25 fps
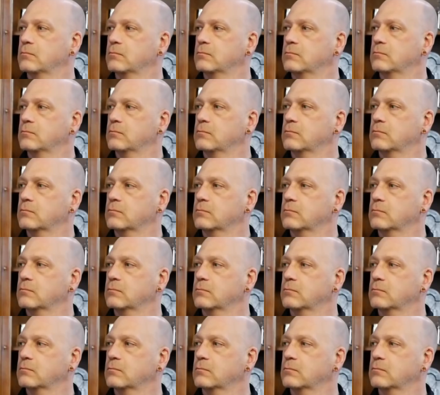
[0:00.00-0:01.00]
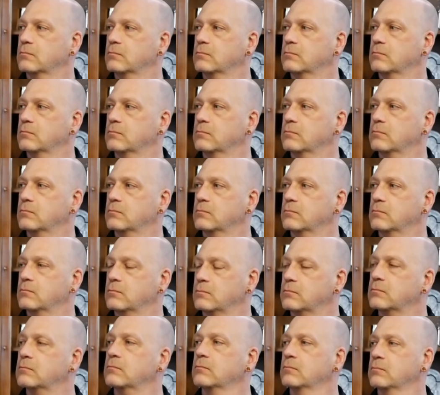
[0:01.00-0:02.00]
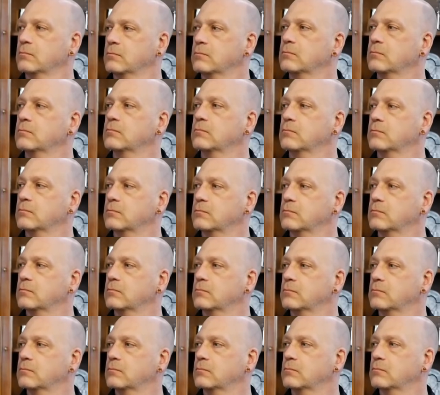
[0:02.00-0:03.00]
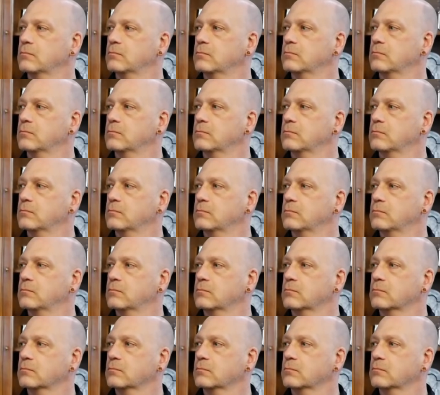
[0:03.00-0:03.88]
[no speech]